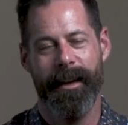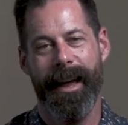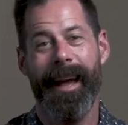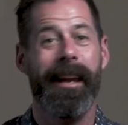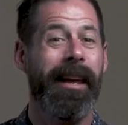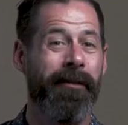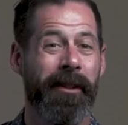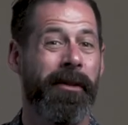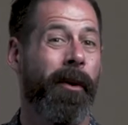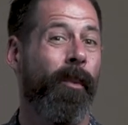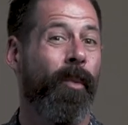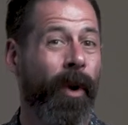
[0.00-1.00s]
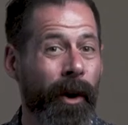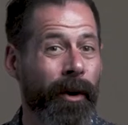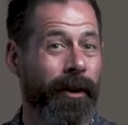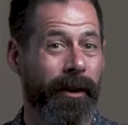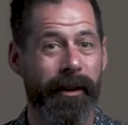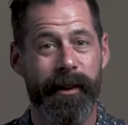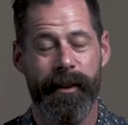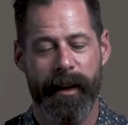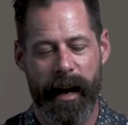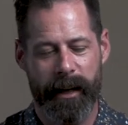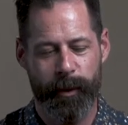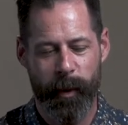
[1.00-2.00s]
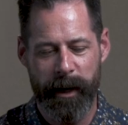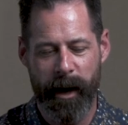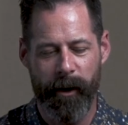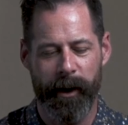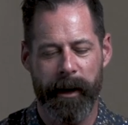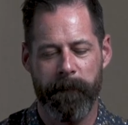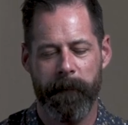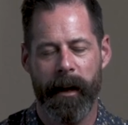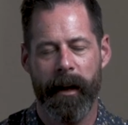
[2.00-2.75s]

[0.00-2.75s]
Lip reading: and even the world as we know it.